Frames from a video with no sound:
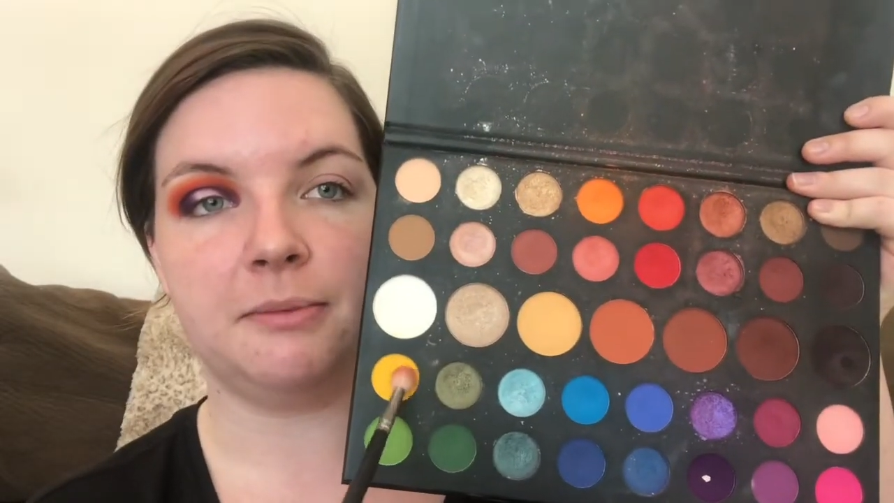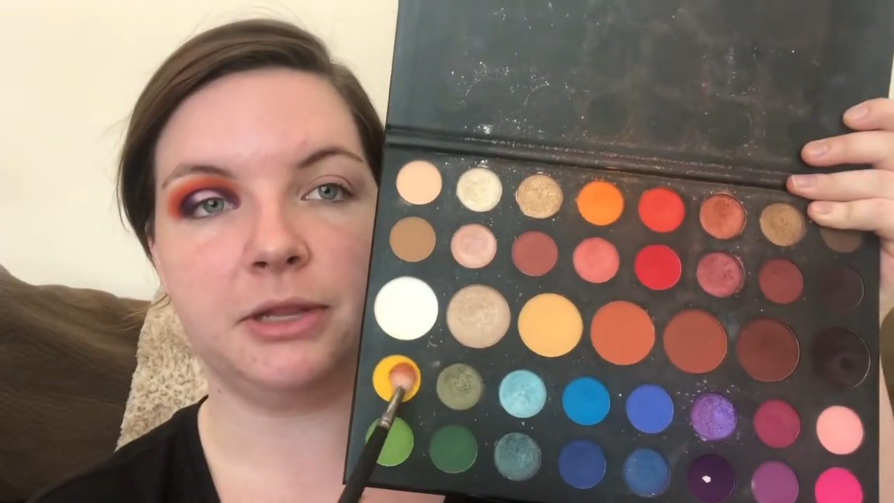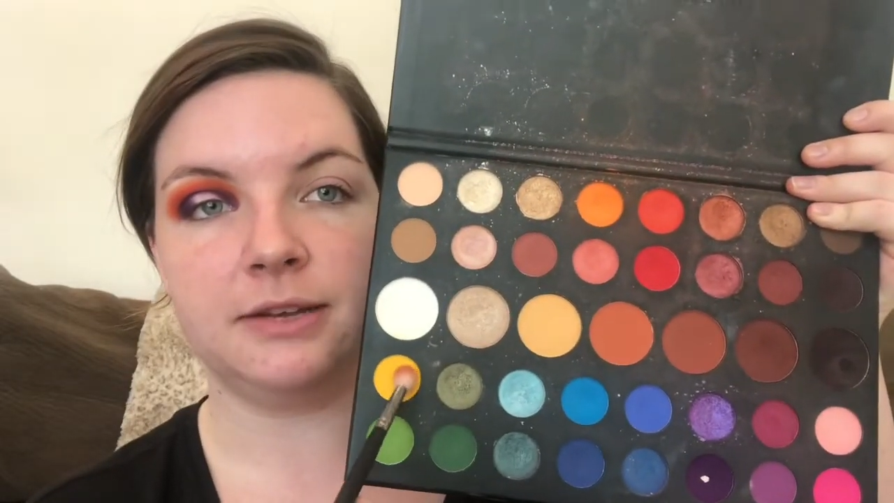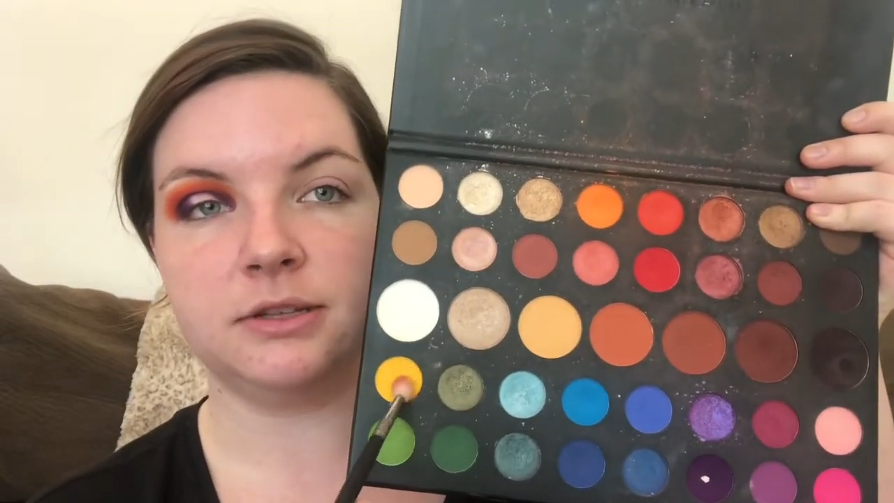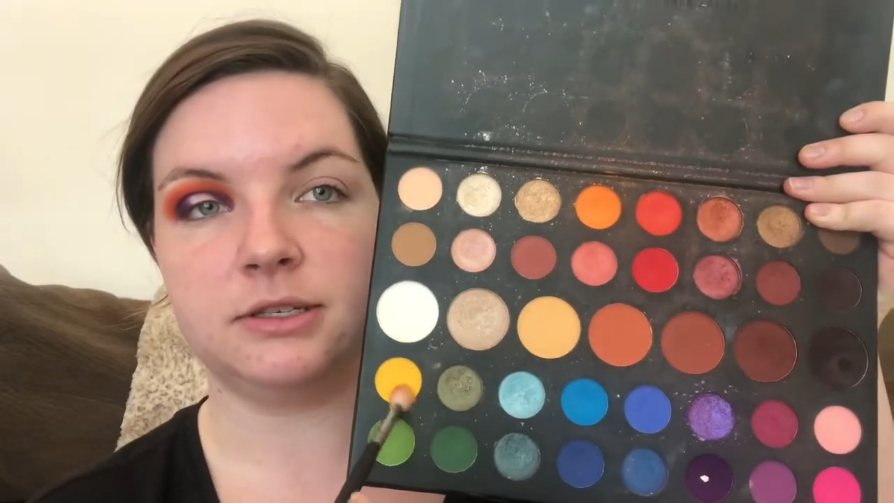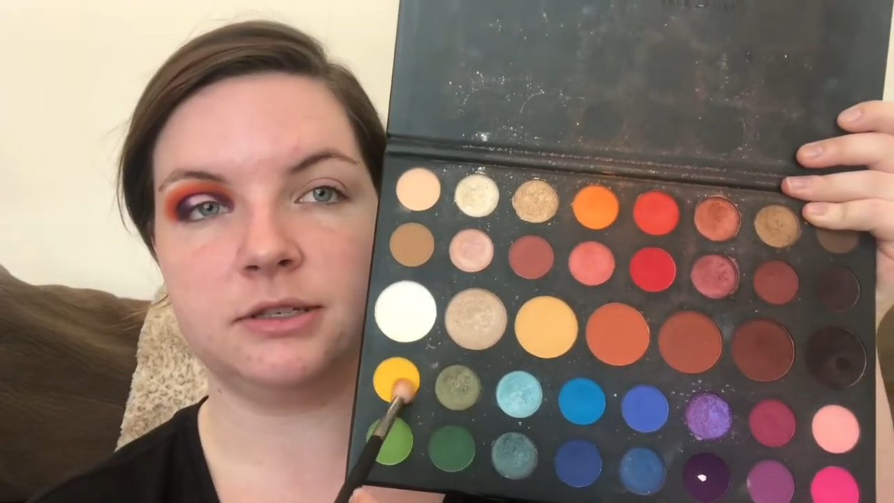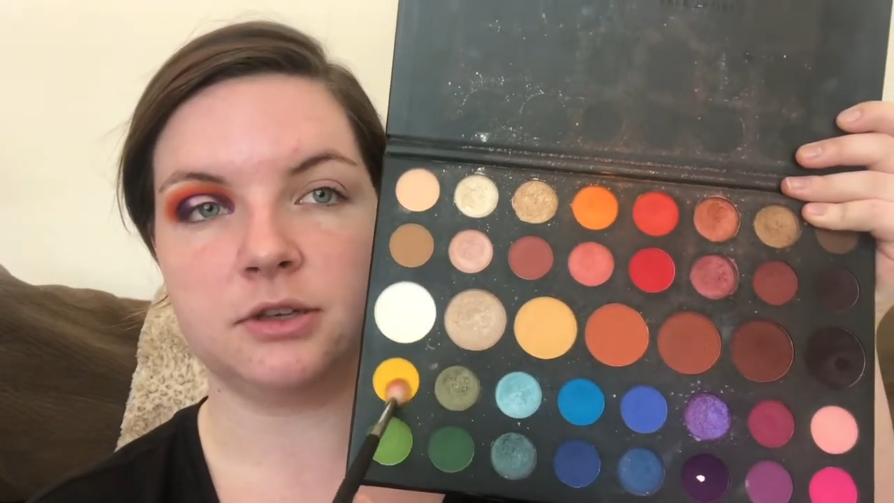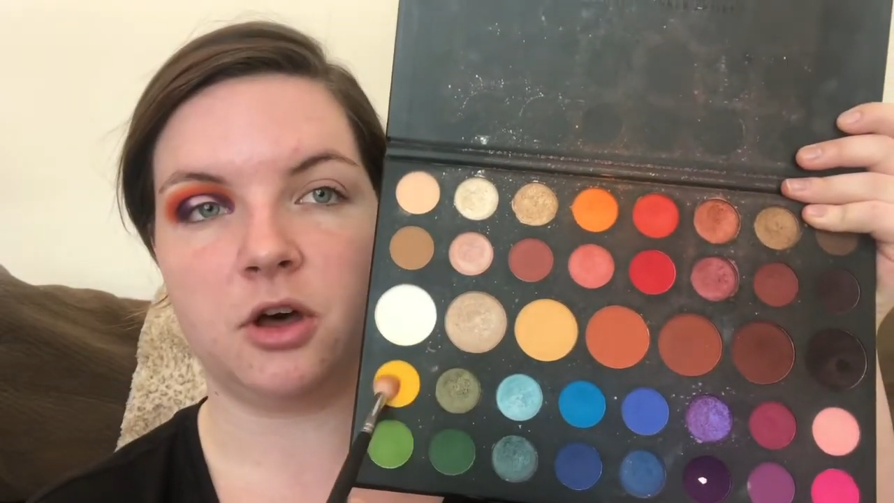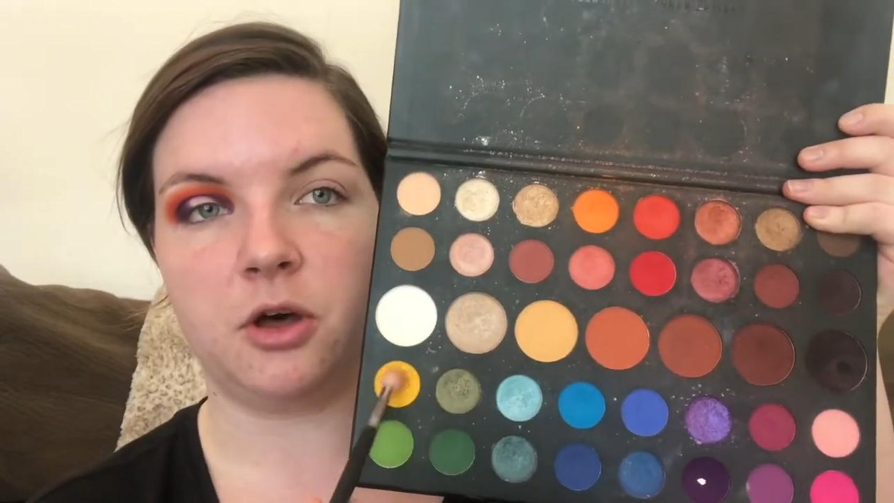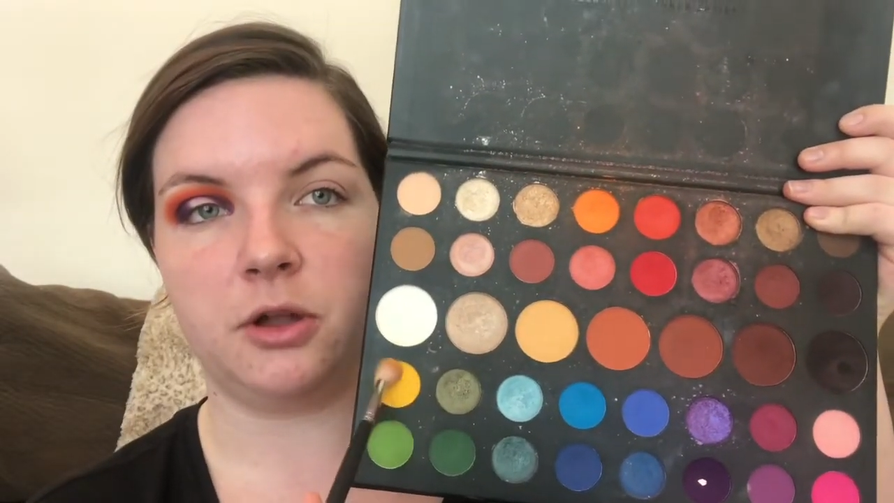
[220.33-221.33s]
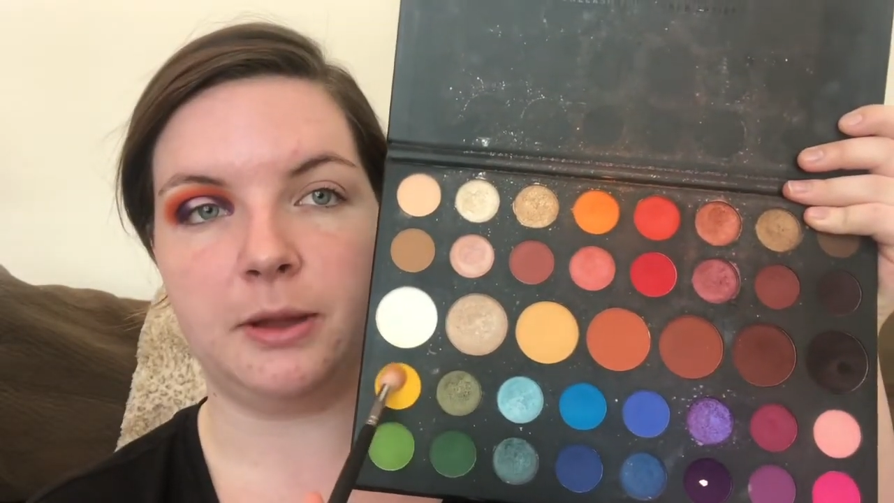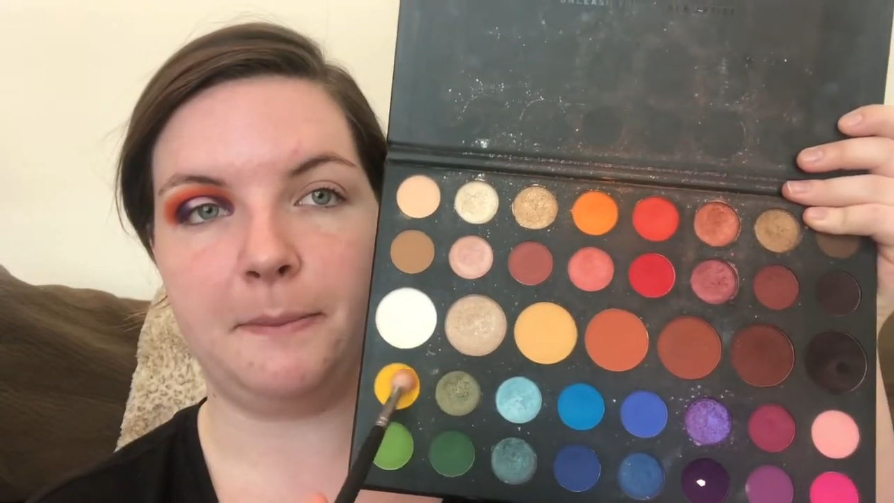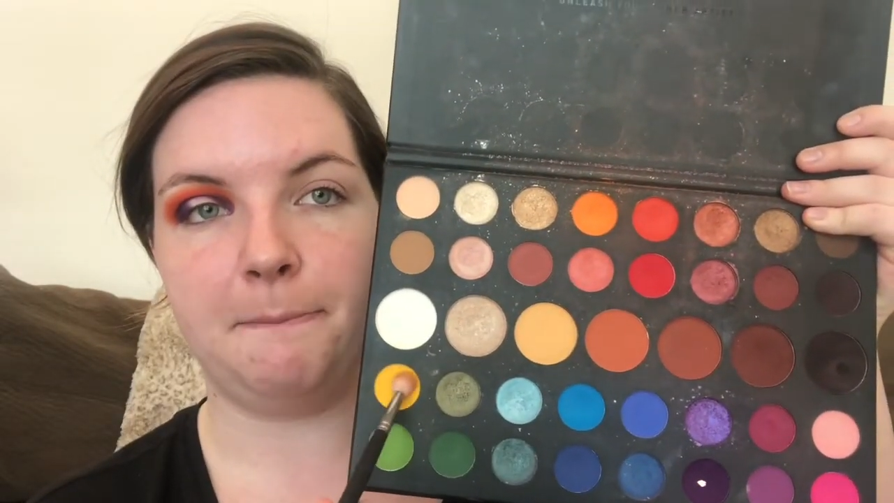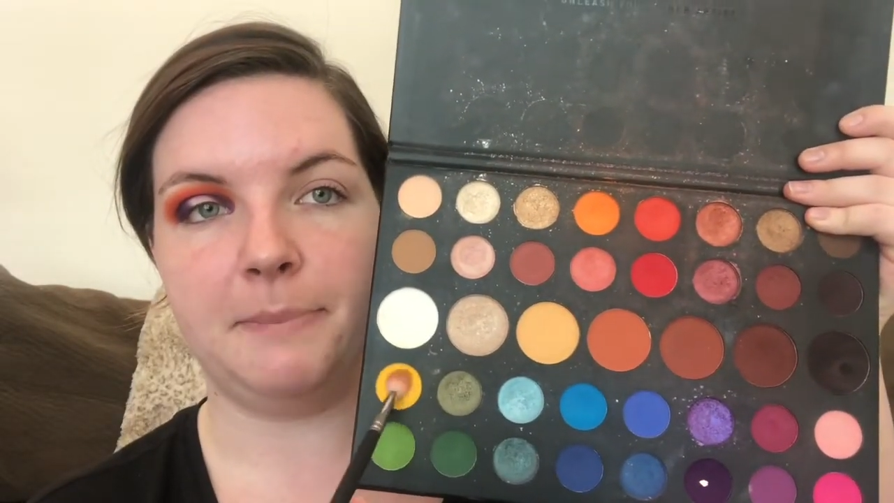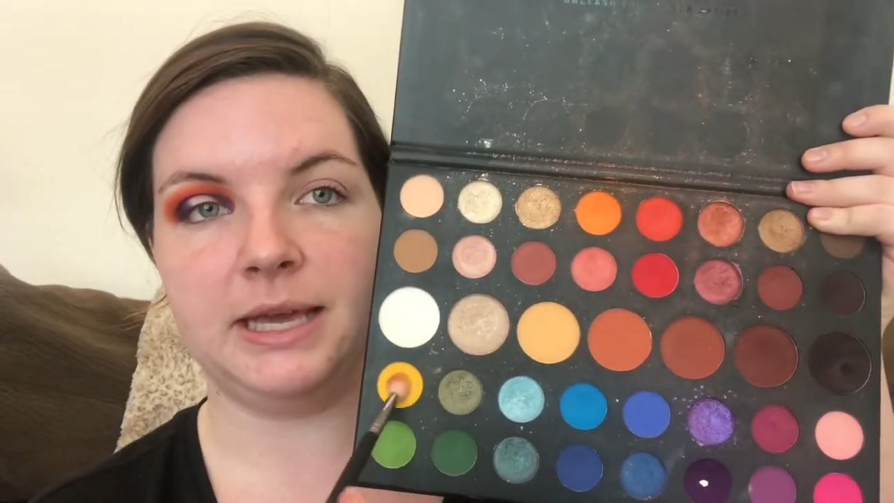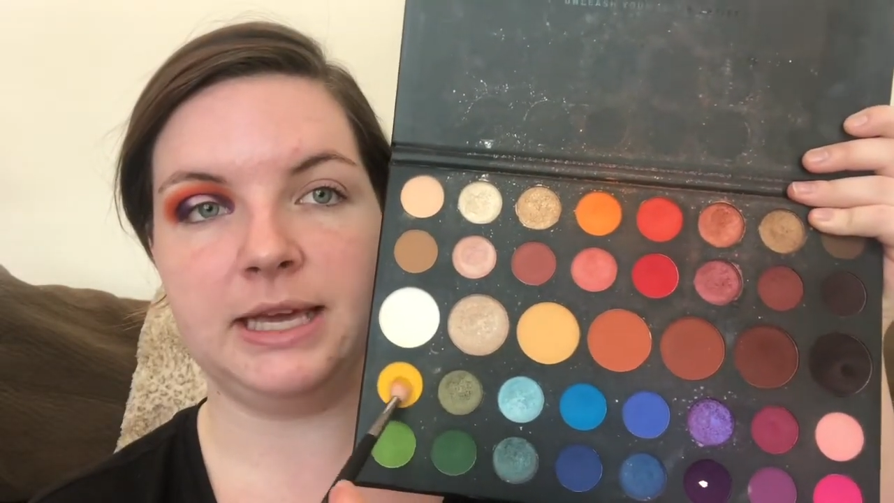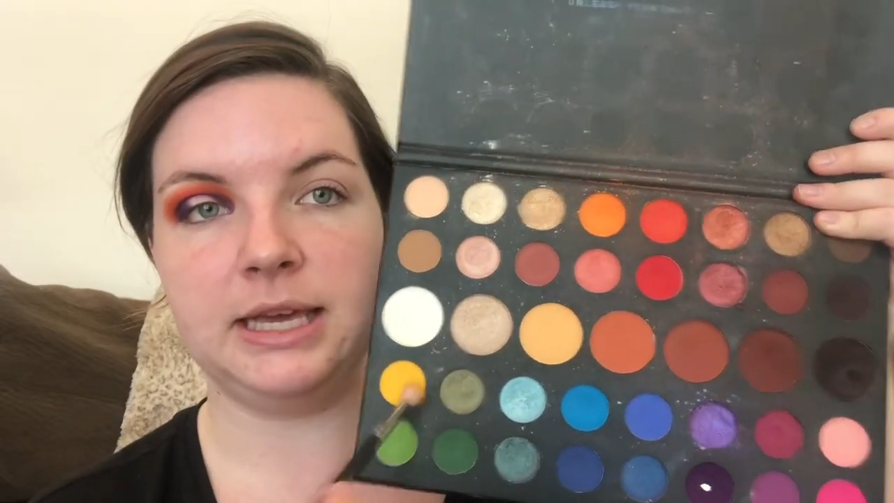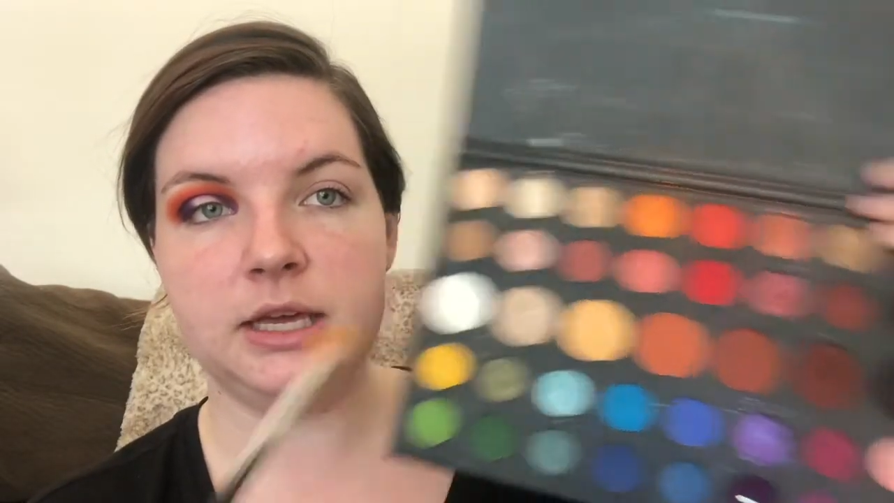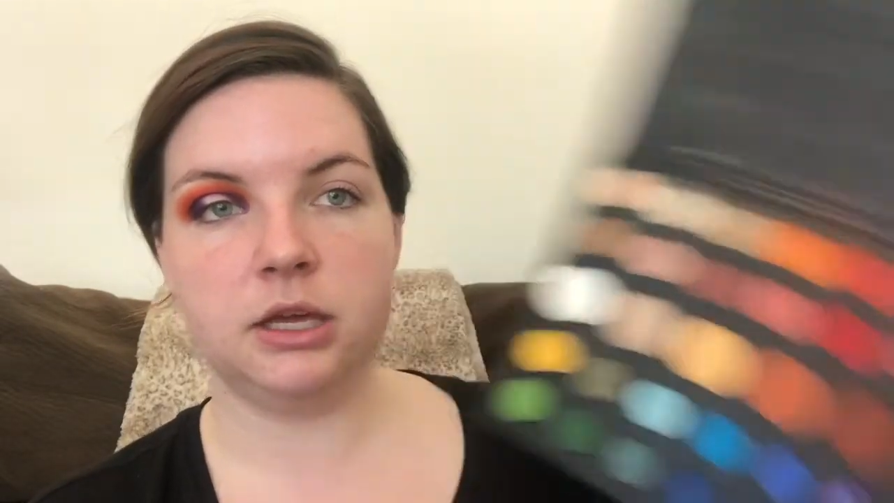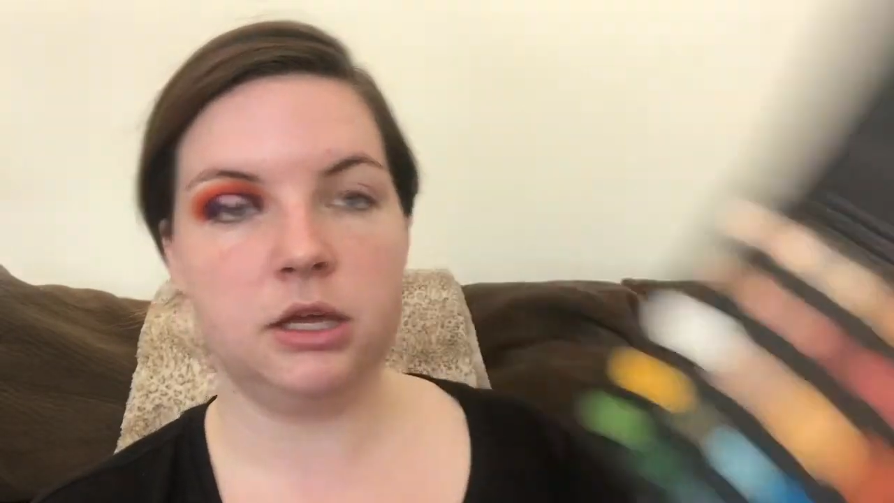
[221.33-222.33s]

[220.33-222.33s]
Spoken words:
I believe this is called B.